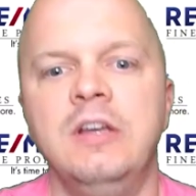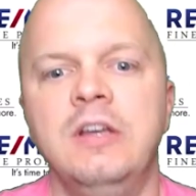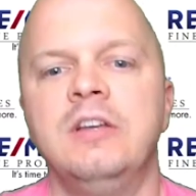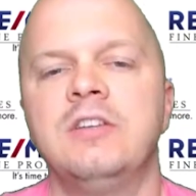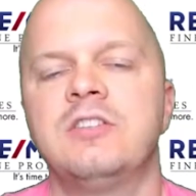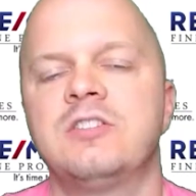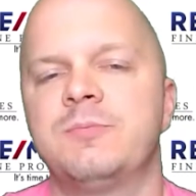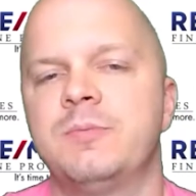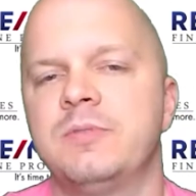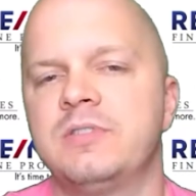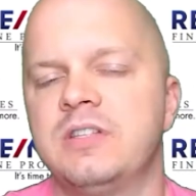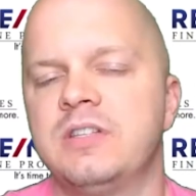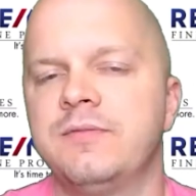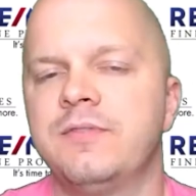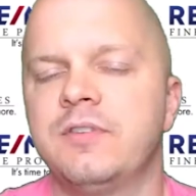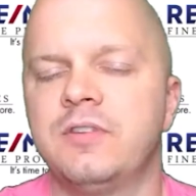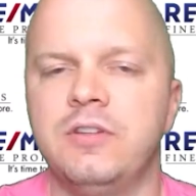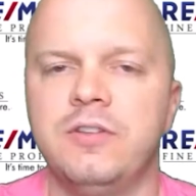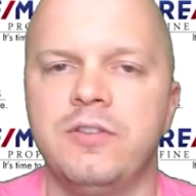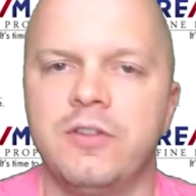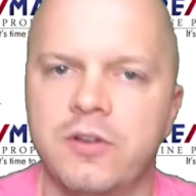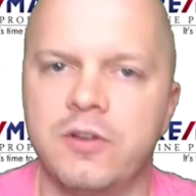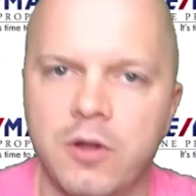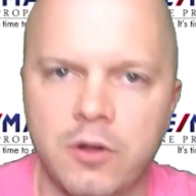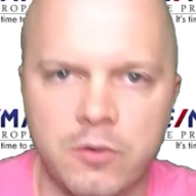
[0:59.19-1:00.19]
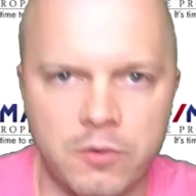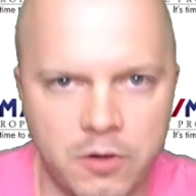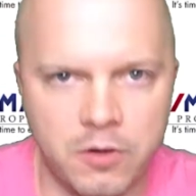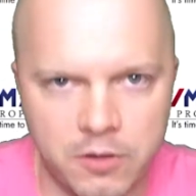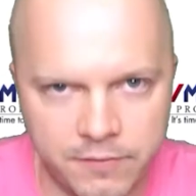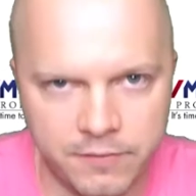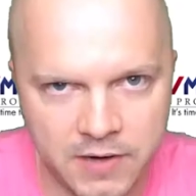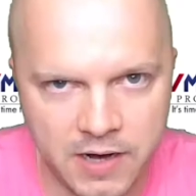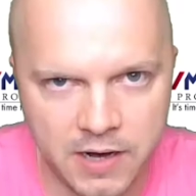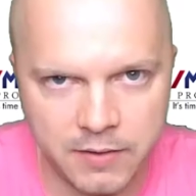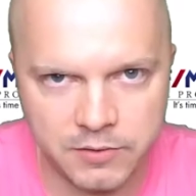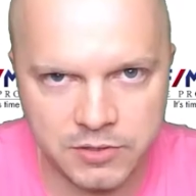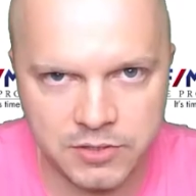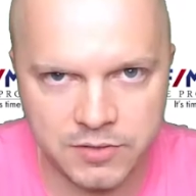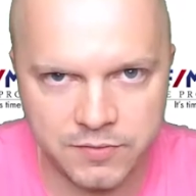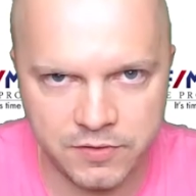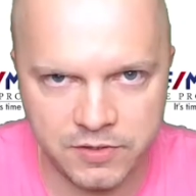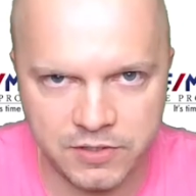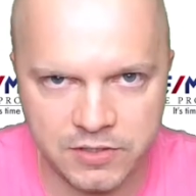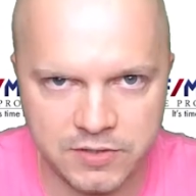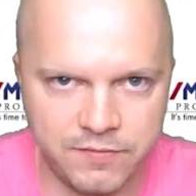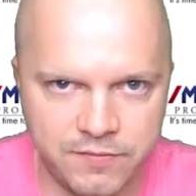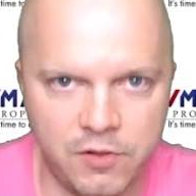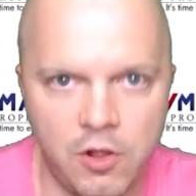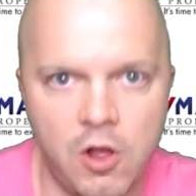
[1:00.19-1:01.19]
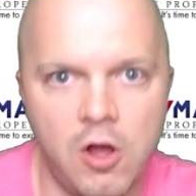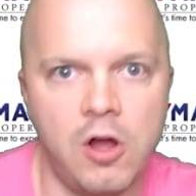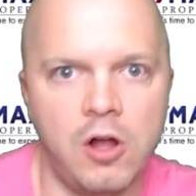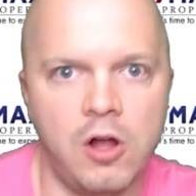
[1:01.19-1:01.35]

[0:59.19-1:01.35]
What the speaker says: specifically the coronavirus for this vlog,